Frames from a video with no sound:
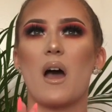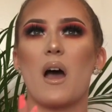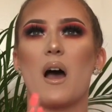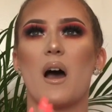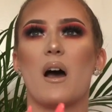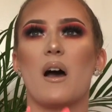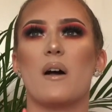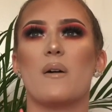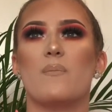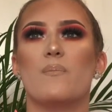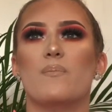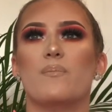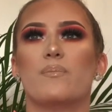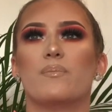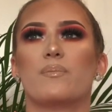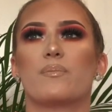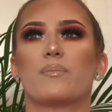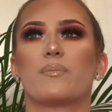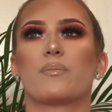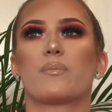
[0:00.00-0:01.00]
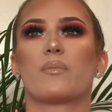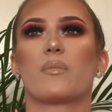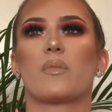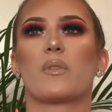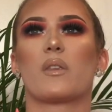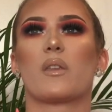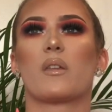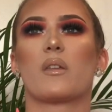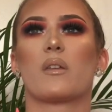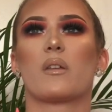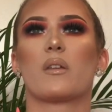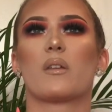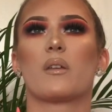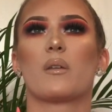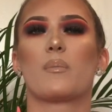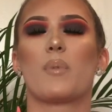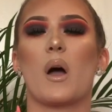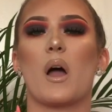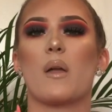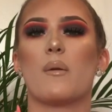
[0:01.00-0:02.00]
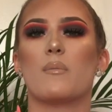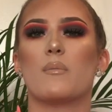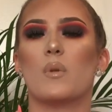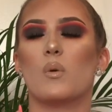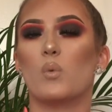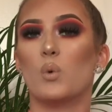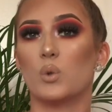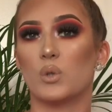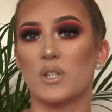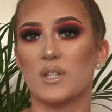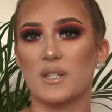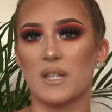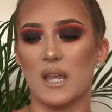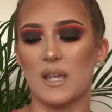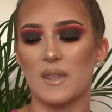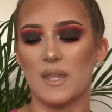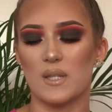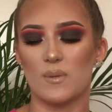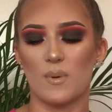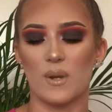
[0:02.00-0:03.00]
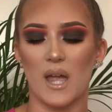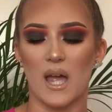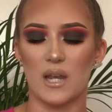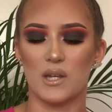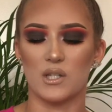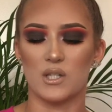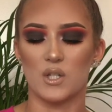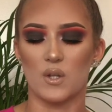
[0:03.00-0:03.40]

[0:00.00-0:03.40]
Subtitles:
But I'm water skiing this weekend,